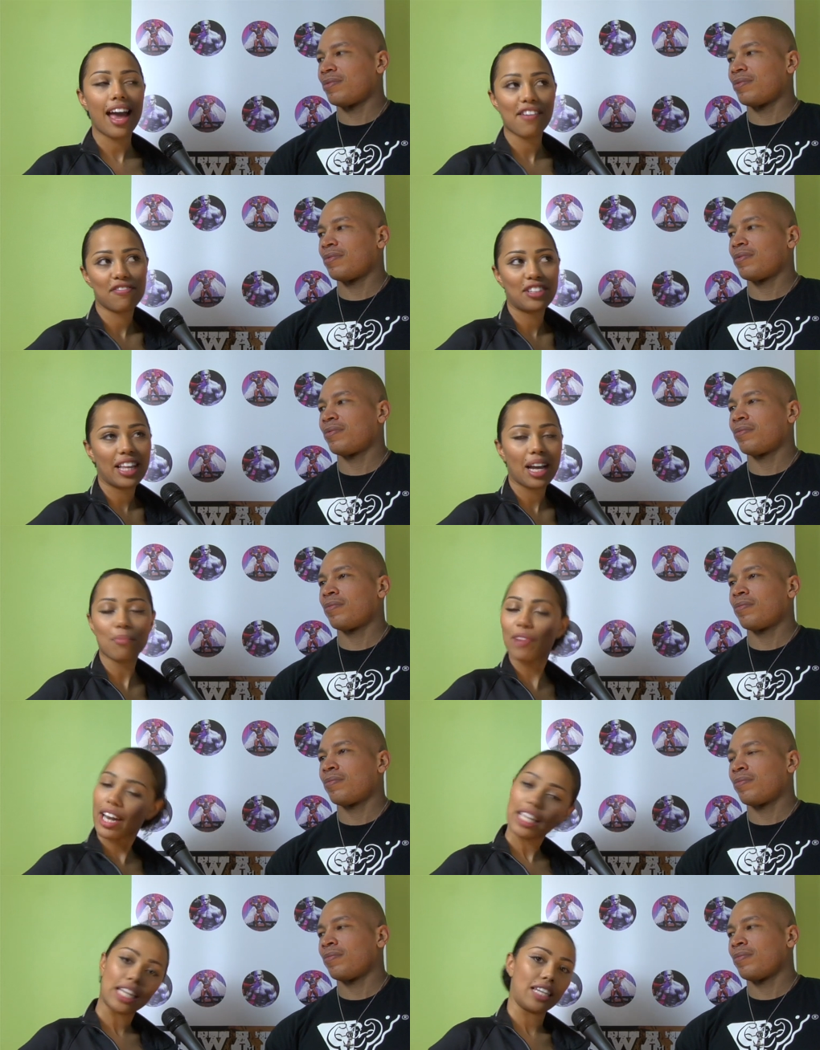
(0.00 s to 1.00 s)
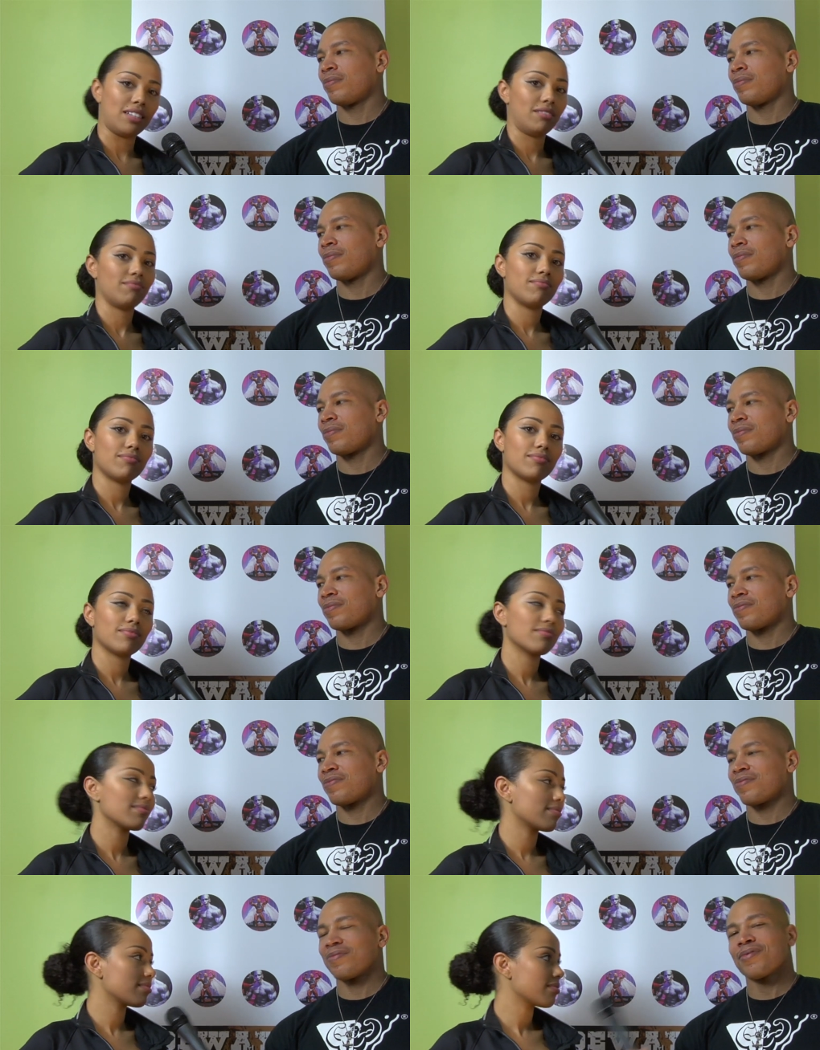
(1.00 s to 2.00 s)
Speaker 1: I feel like I'm ready.
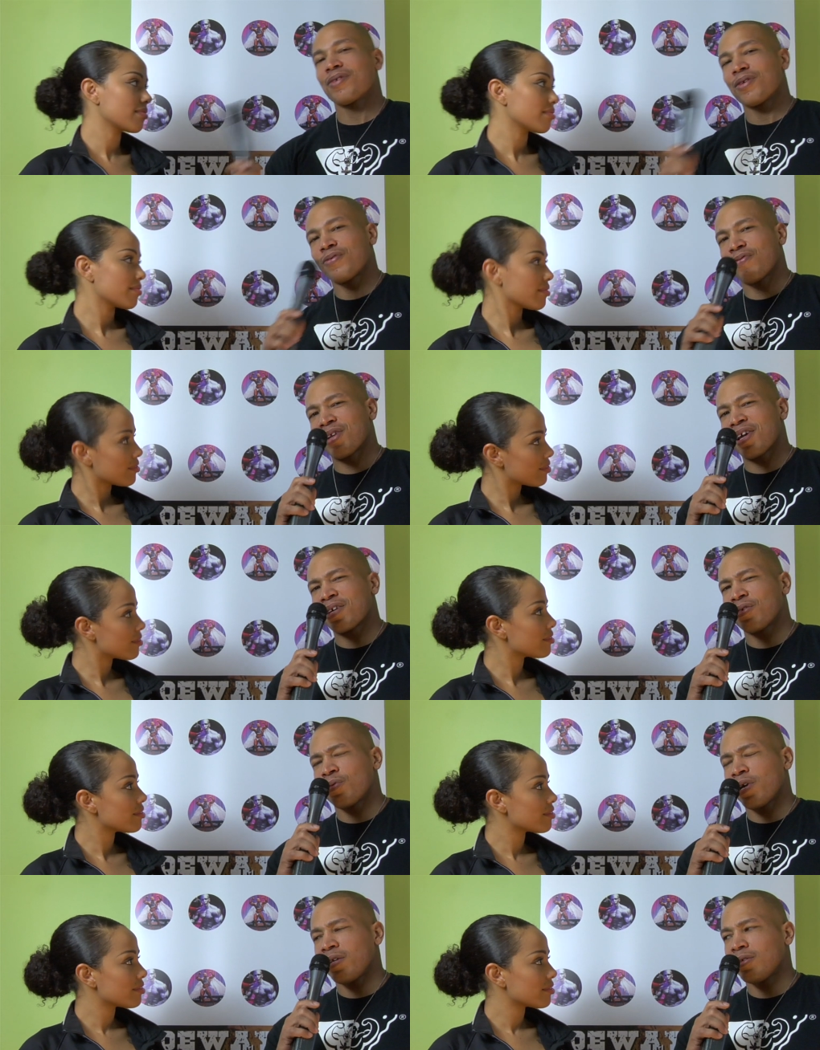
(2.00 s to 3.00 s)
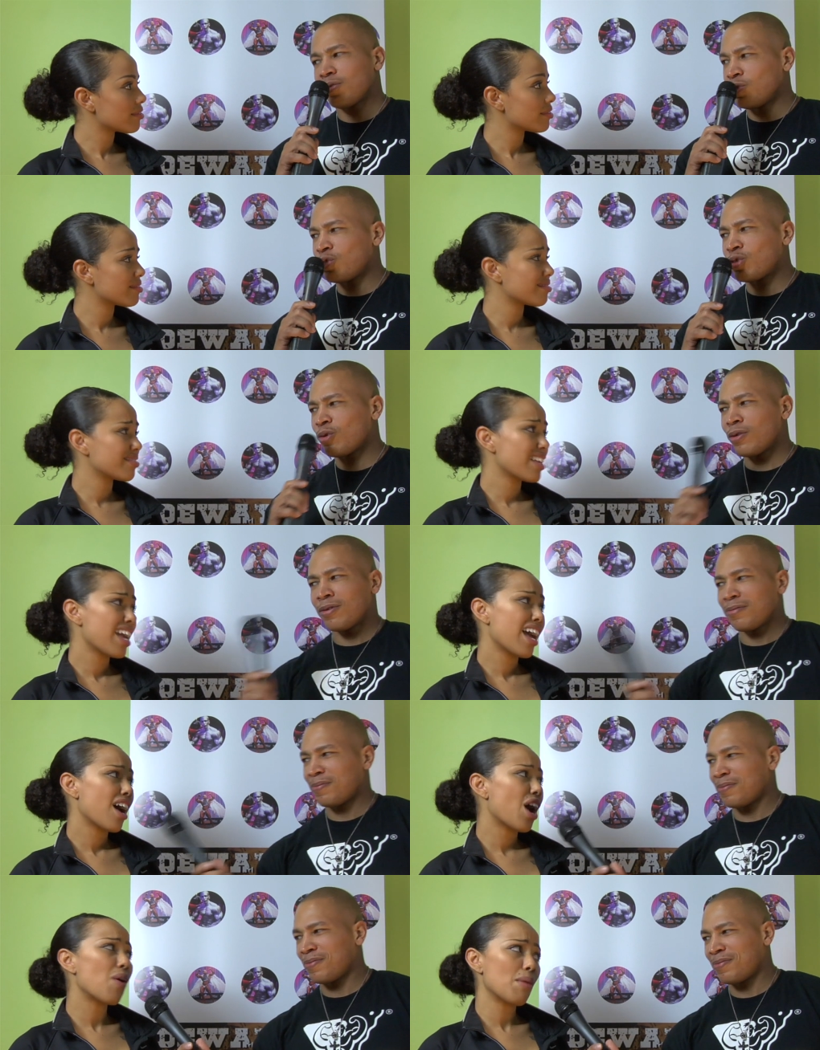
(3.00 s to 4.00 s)
Speaker 2: You feel like you ready? You sure?
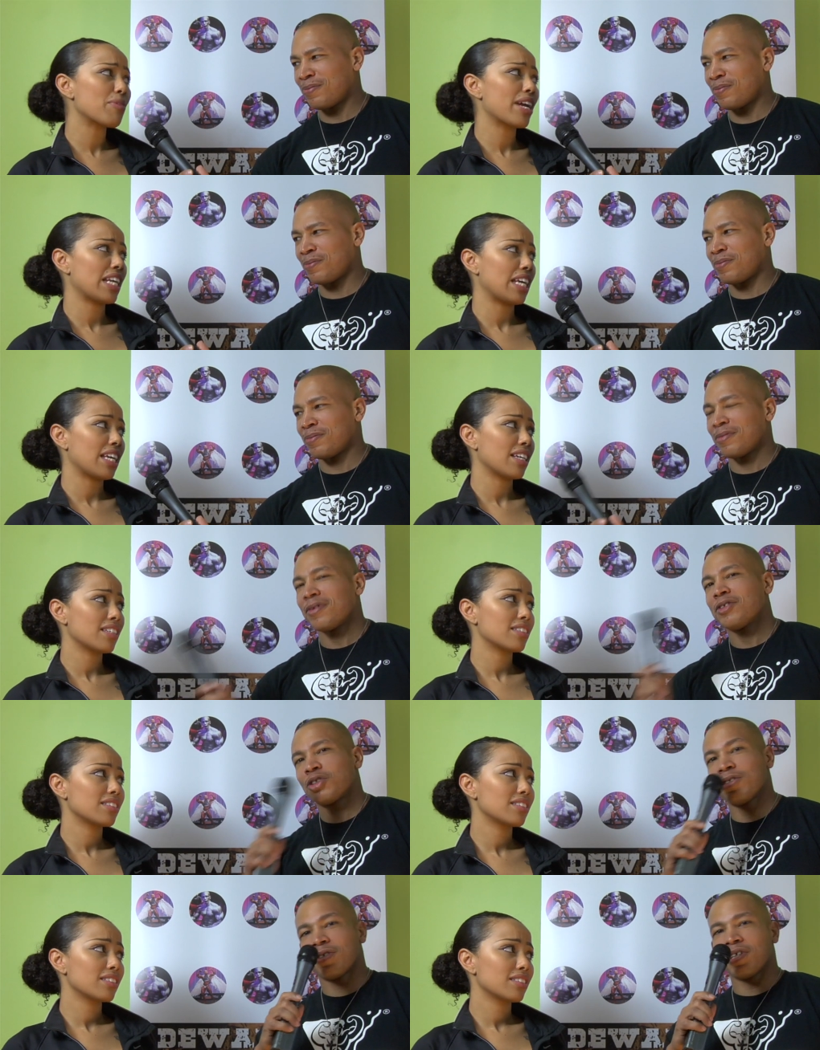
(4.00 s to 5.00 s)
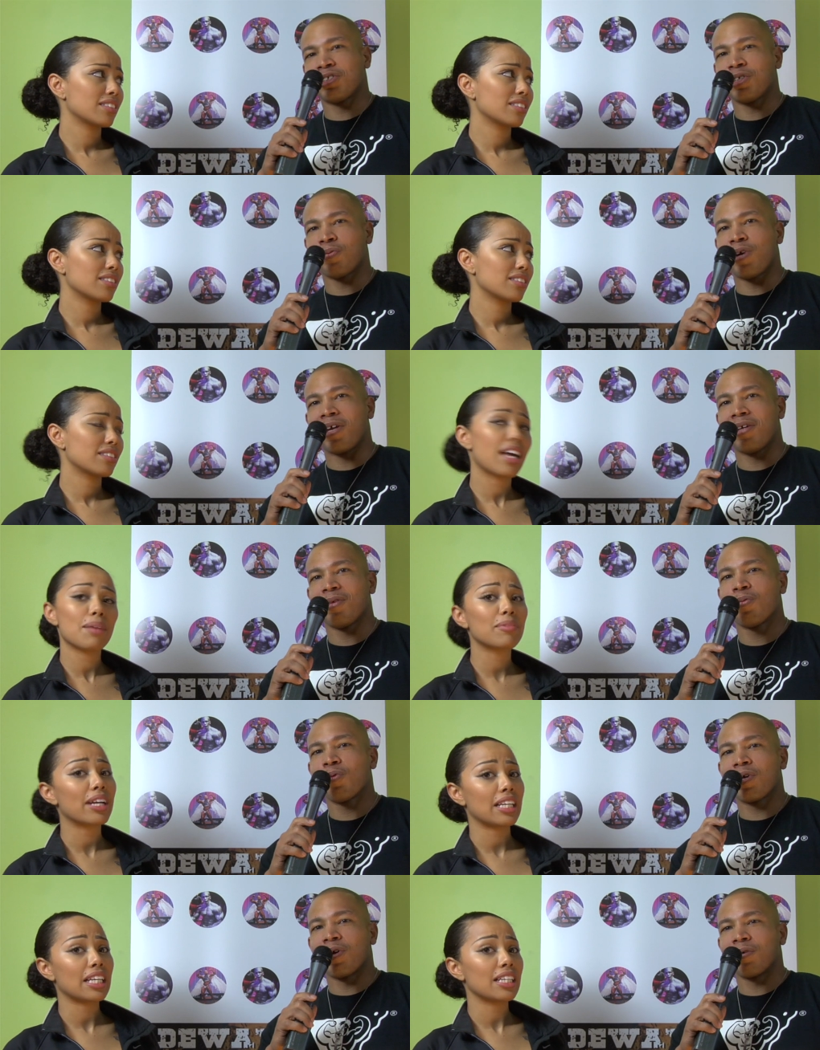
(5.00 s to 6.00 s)
Speaker 1: Oh, I'm ready. She
Speaker 2: says she ready.
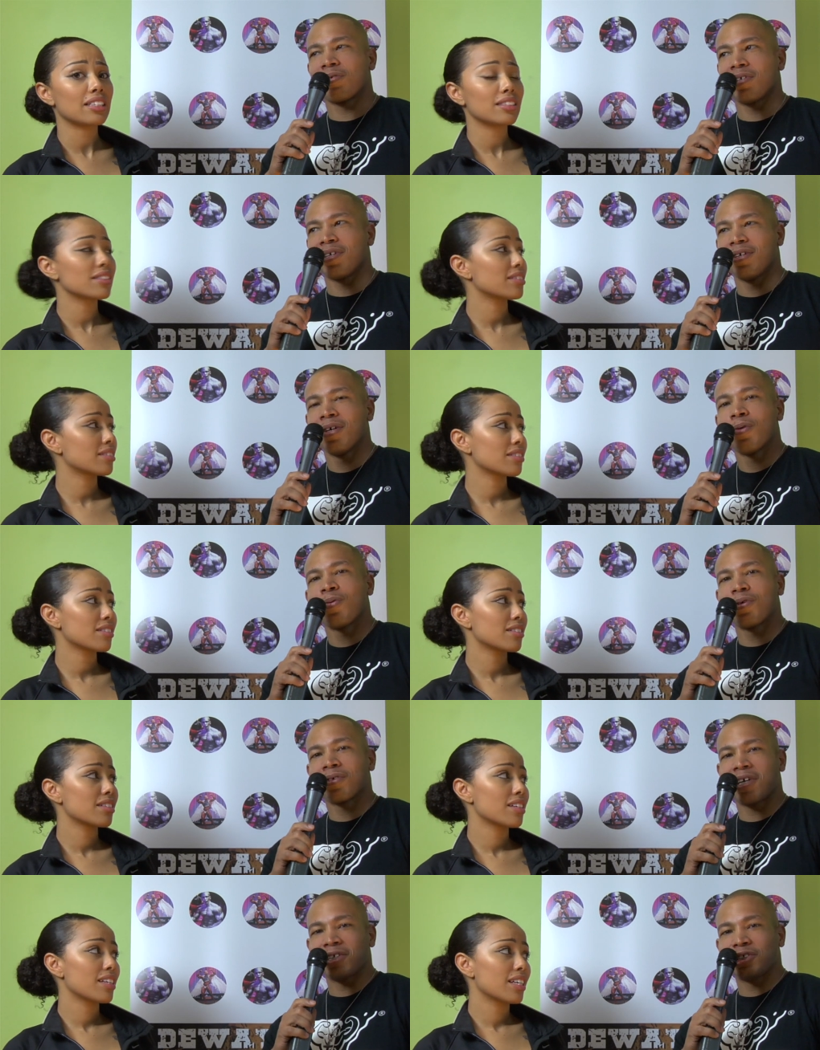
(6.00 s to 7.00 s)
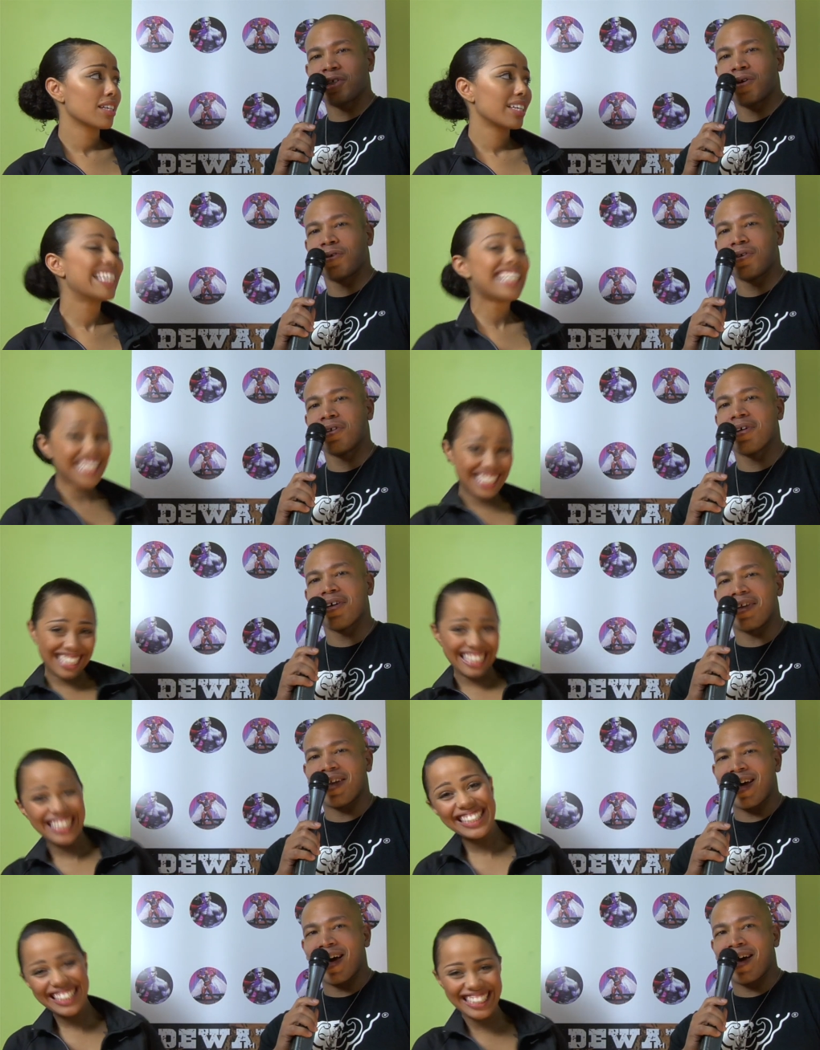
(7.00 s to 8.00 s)
We're going to see. We'll catch her on a
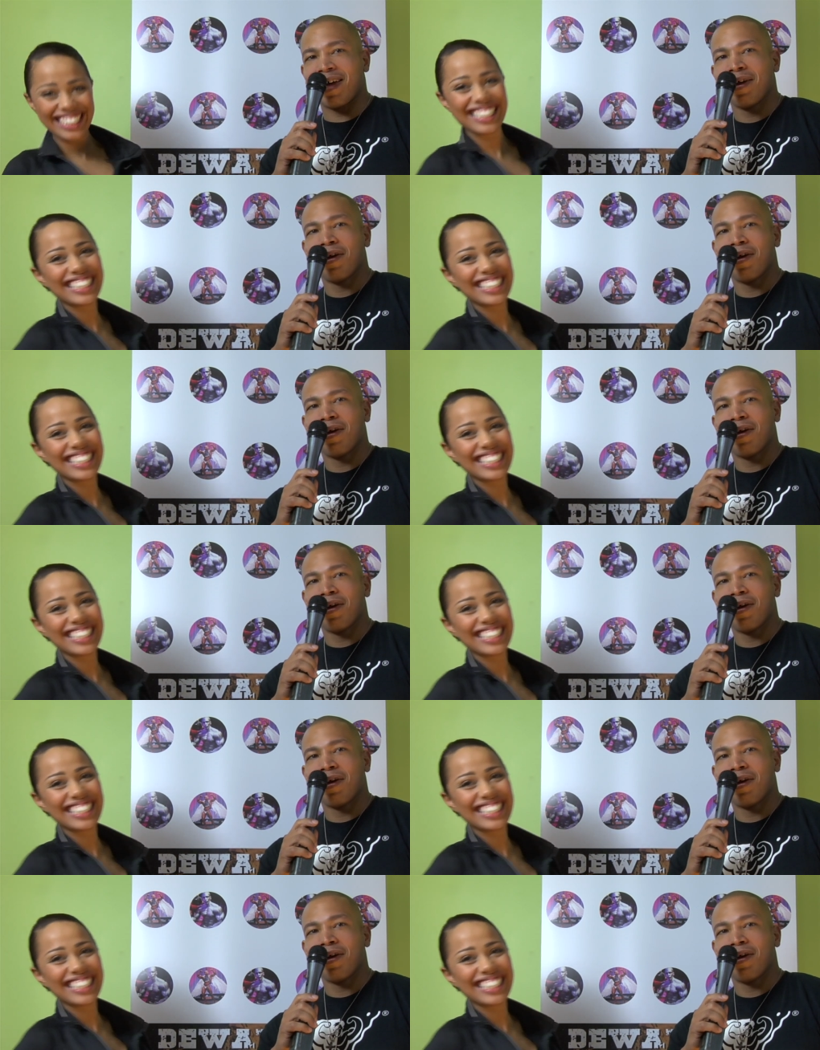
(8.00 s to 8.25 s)
lot,